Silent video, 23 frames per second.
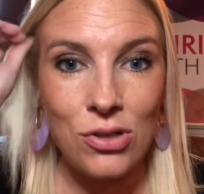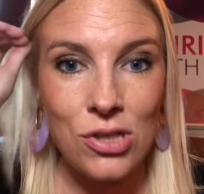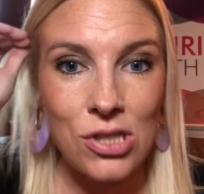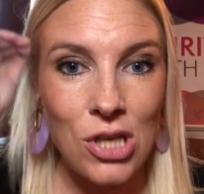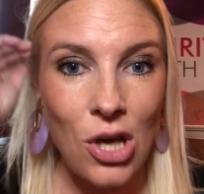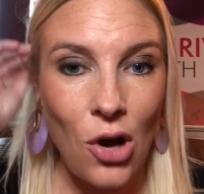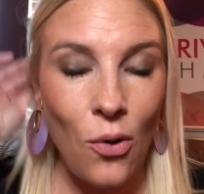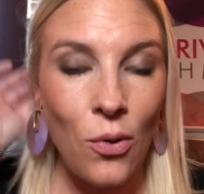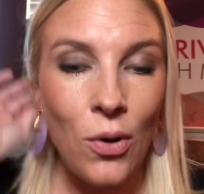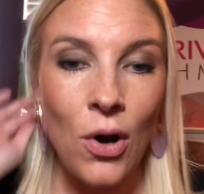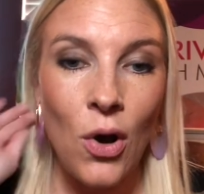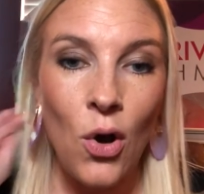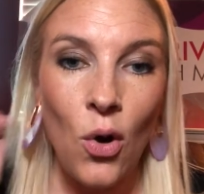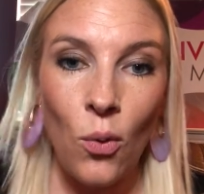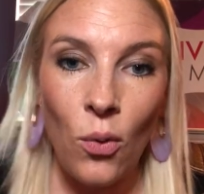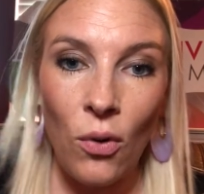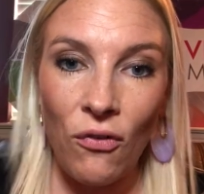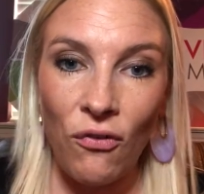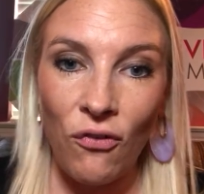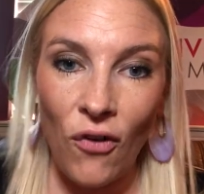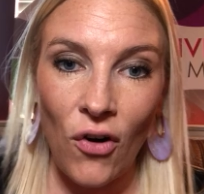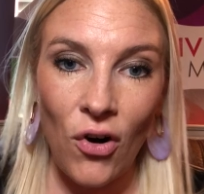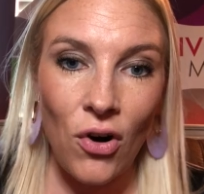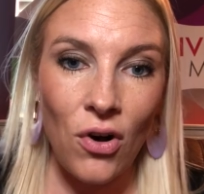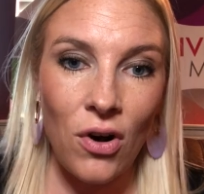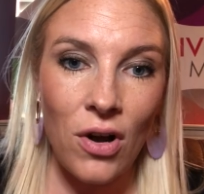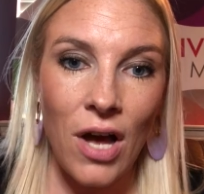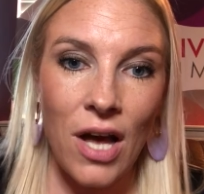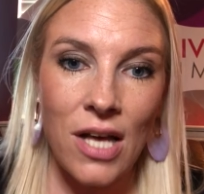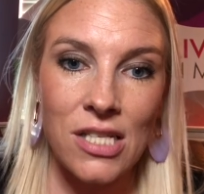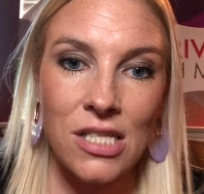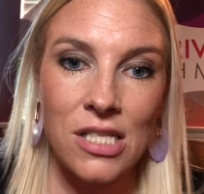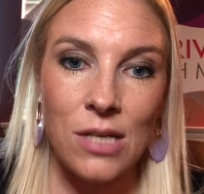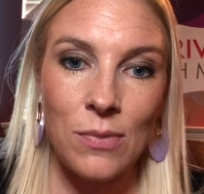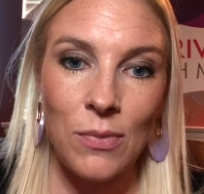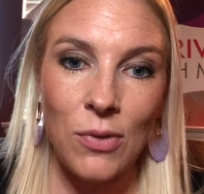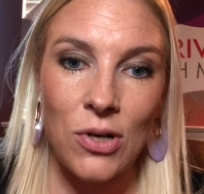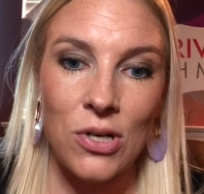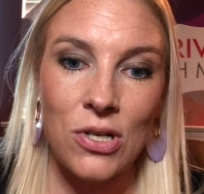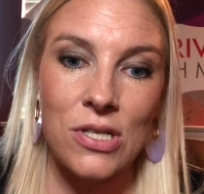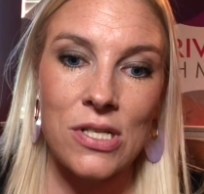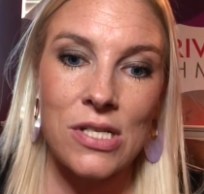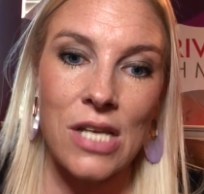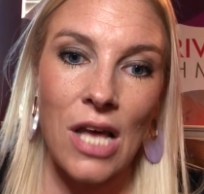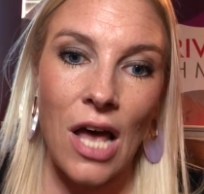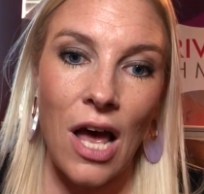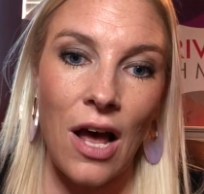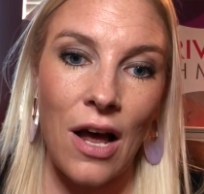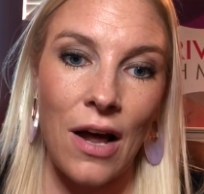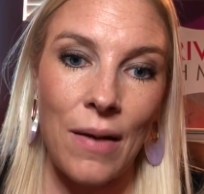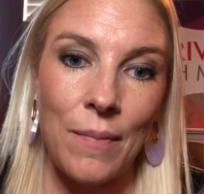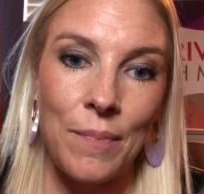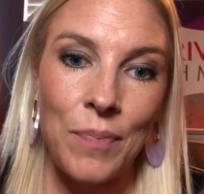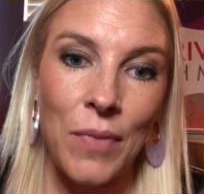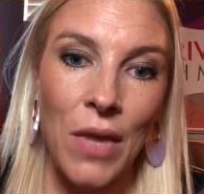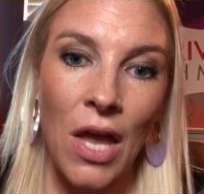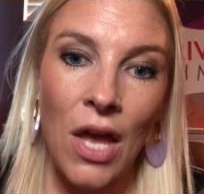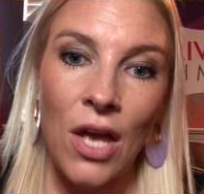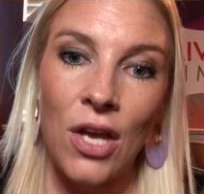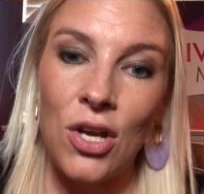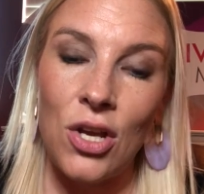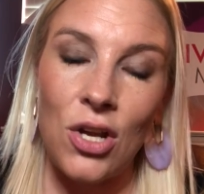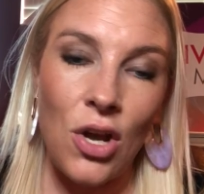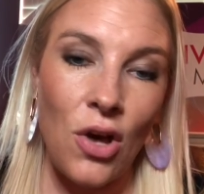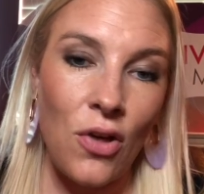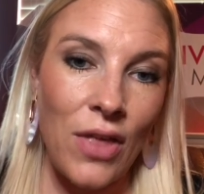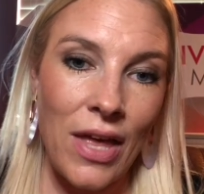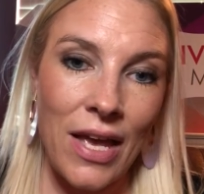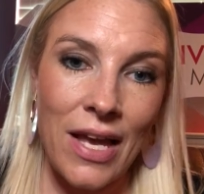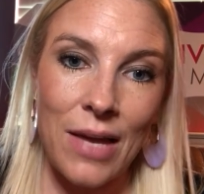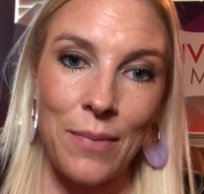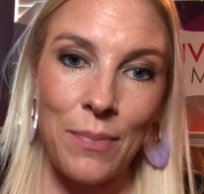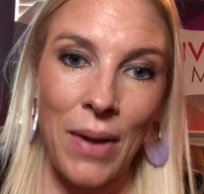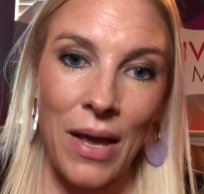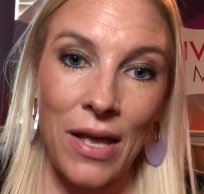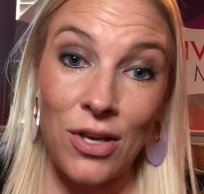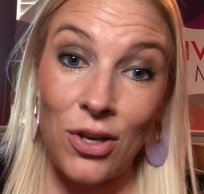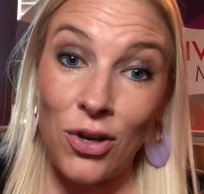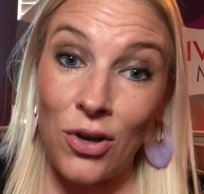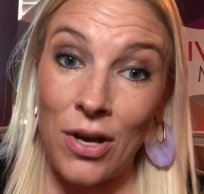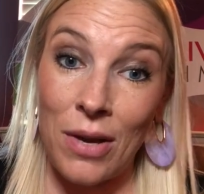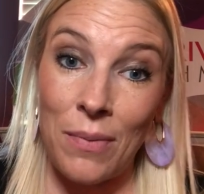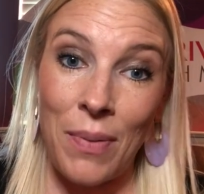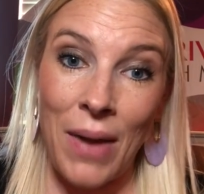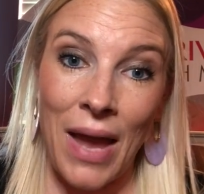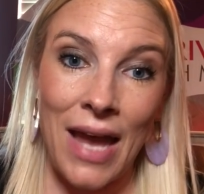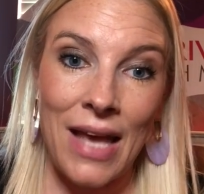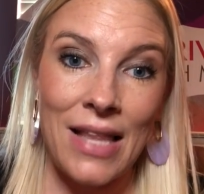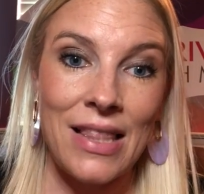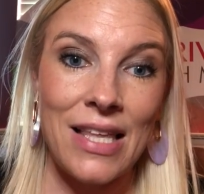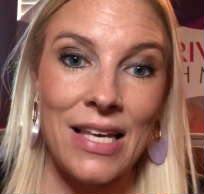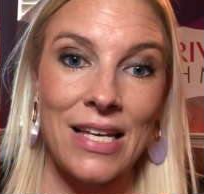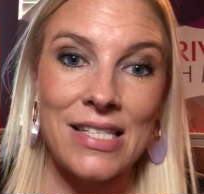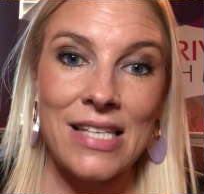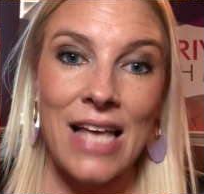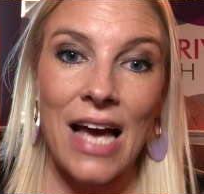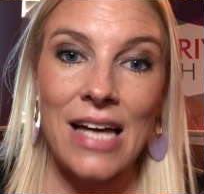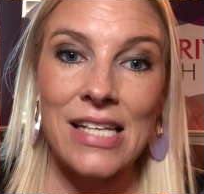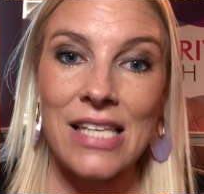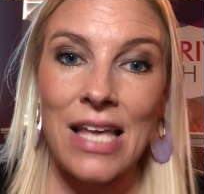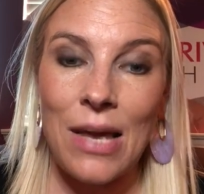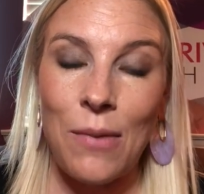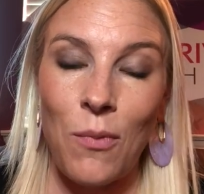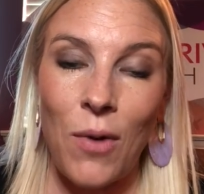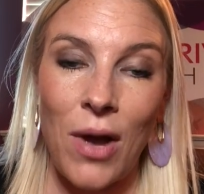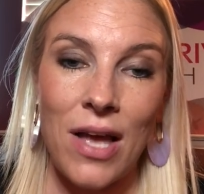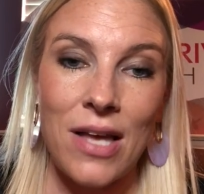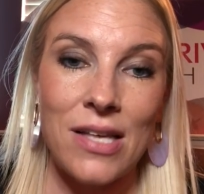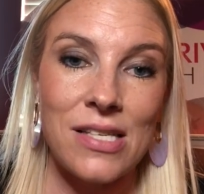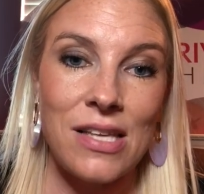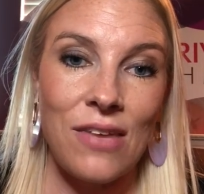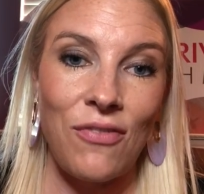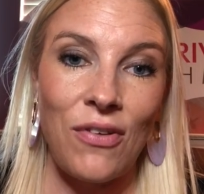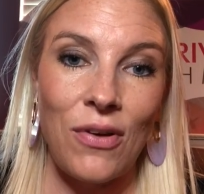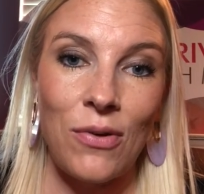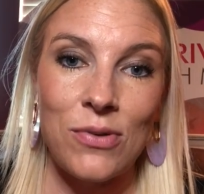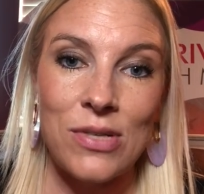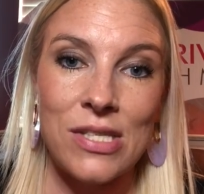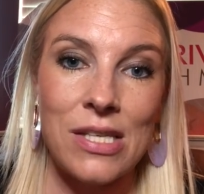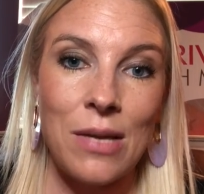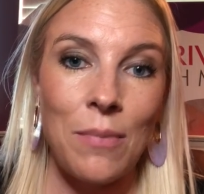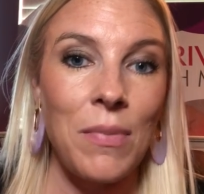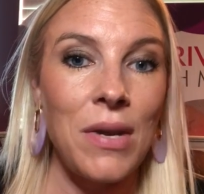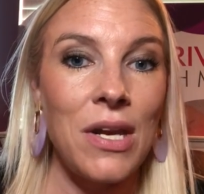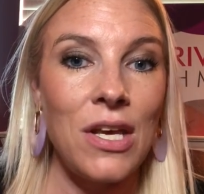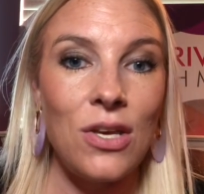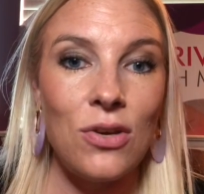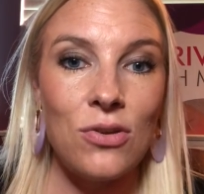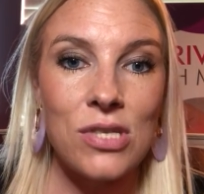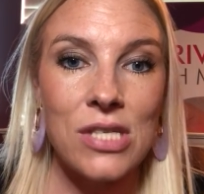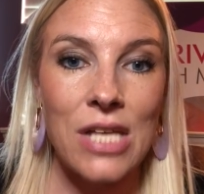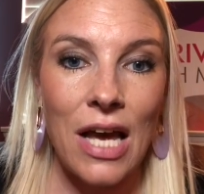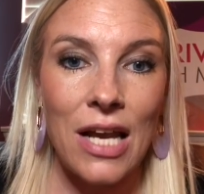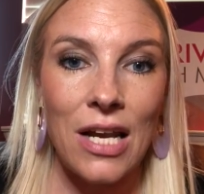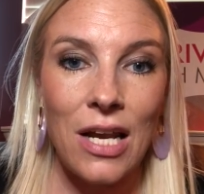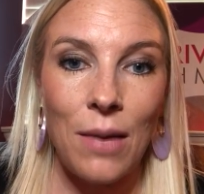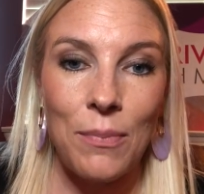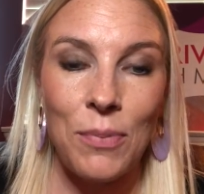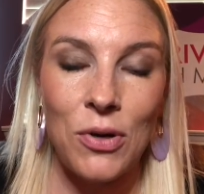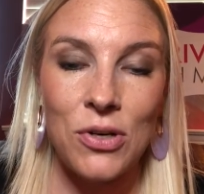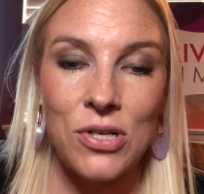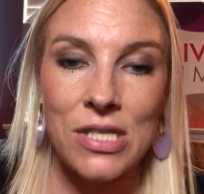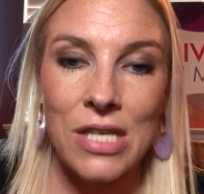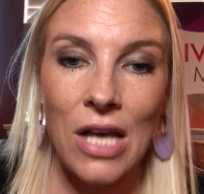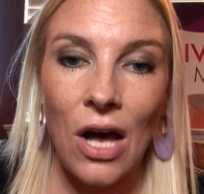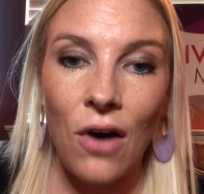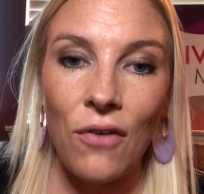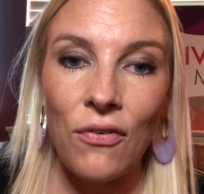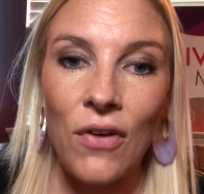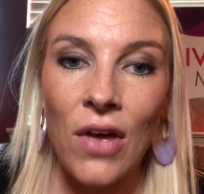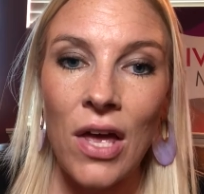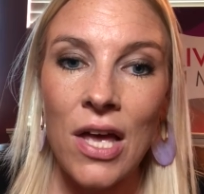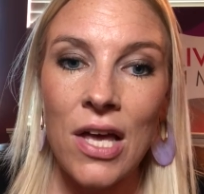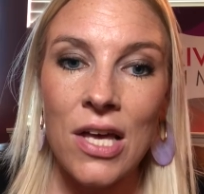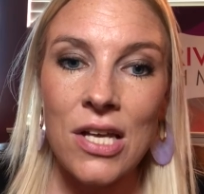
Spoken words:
So referral customers, you know, you get paid the exact same way as if it was somebody you signed up yourself.